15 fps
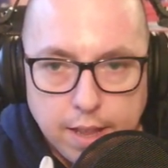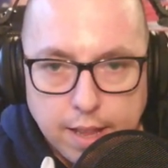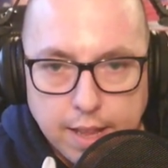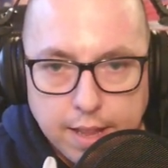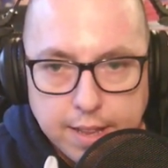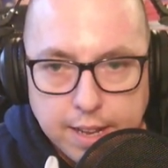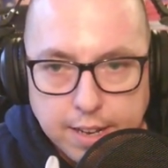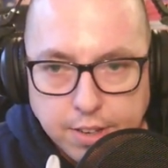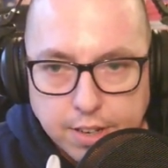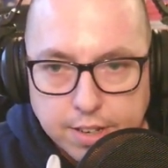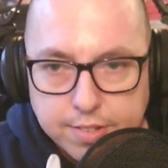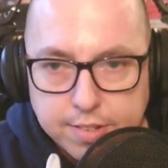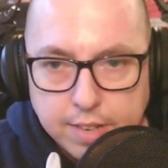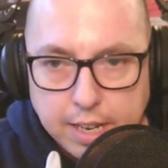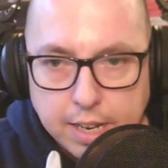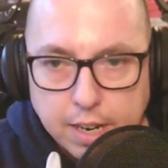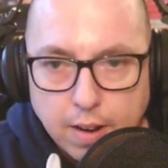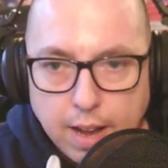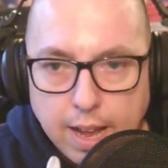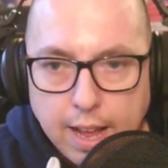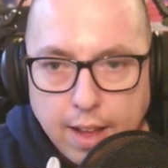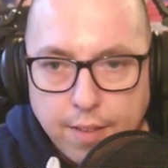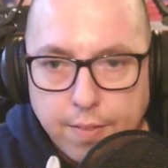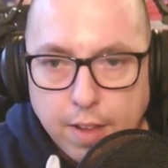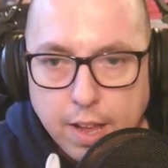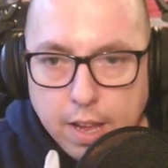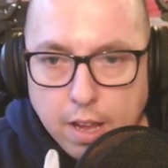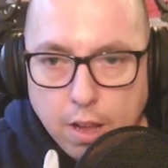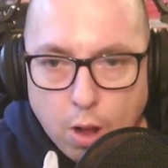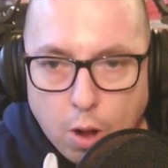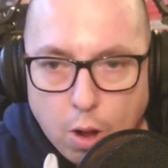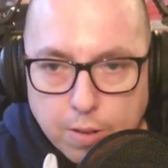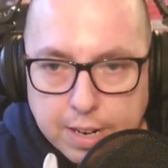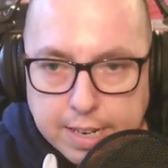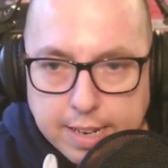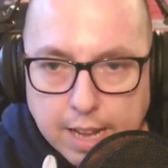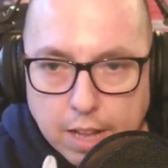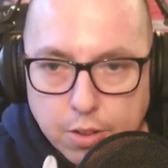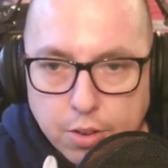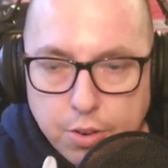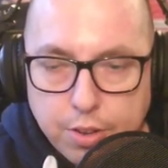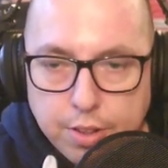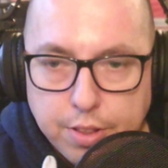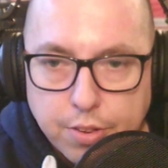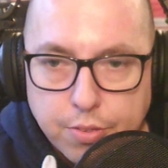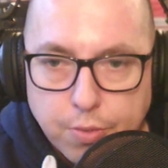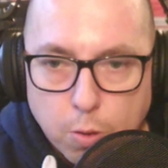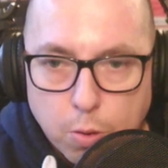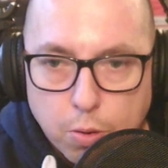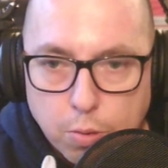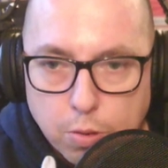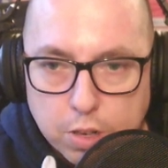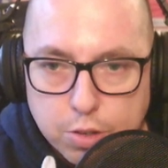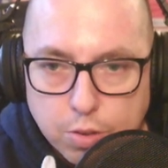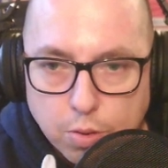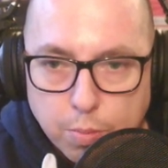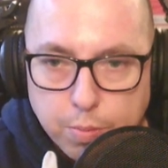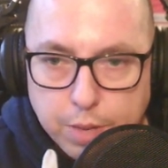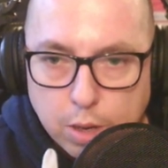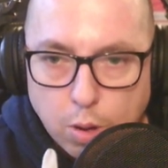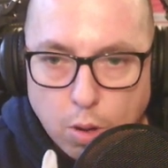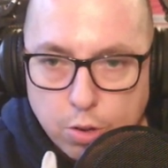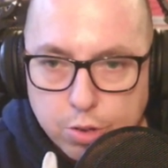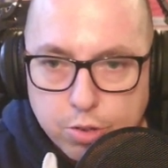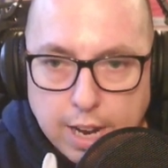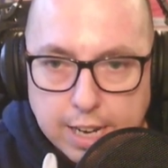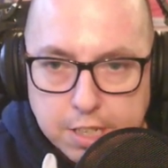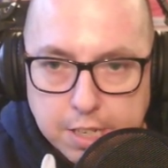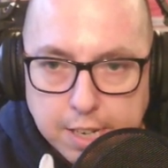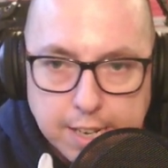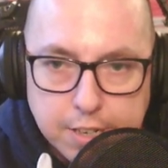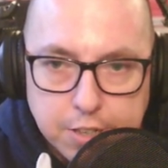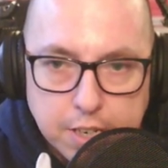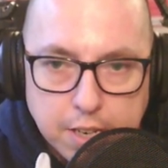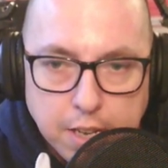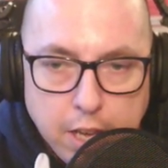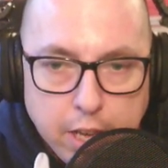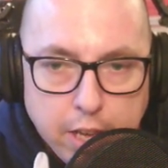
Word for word: And then you can see here I have already downloaded this folder, which will be called Tracktion Engine.